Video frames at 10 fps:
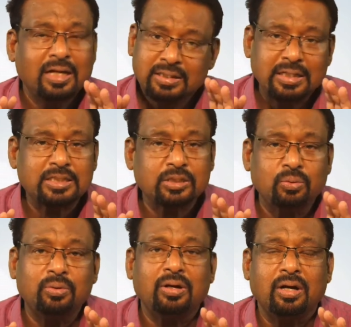that's
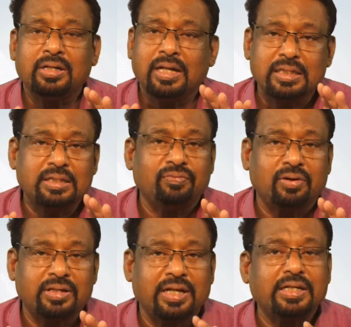good and healthy
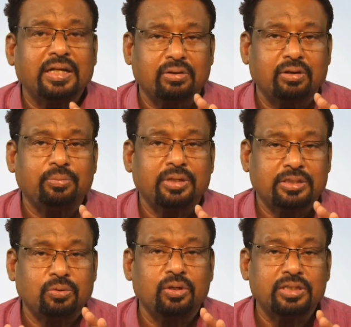for any economy
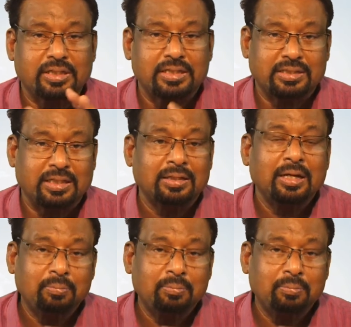as a whole is concerned.